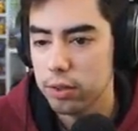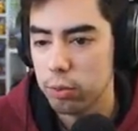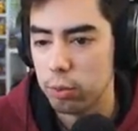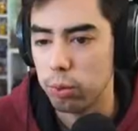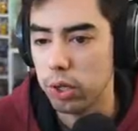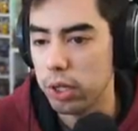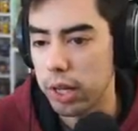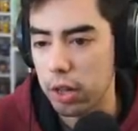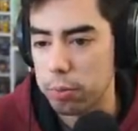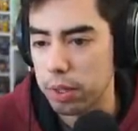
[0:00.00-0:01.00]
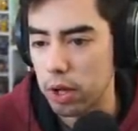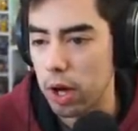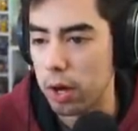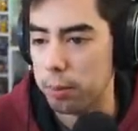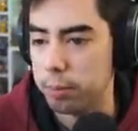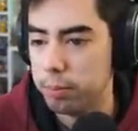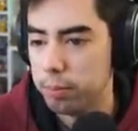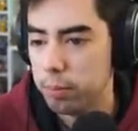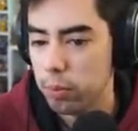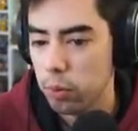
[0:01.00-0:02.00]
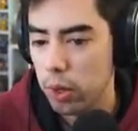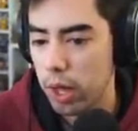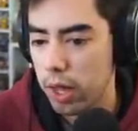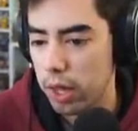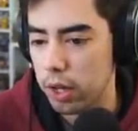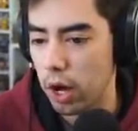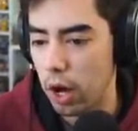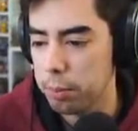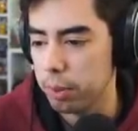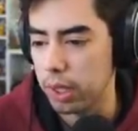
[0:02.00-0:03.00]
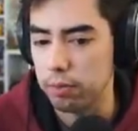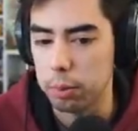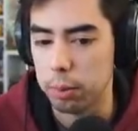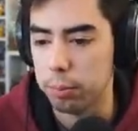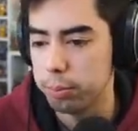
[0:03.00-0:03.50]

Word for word: really has become an unbelievable